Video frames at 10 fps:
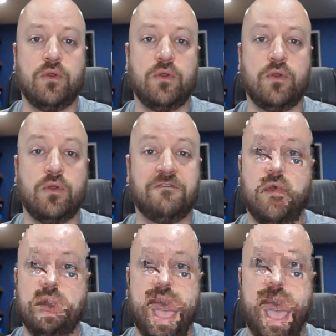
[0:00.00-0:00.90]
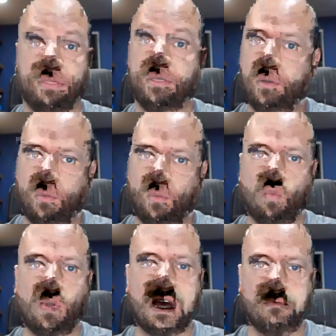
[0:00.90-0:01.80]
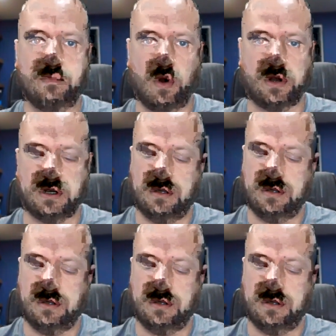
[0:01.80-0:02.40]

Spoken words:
your learning path, really important.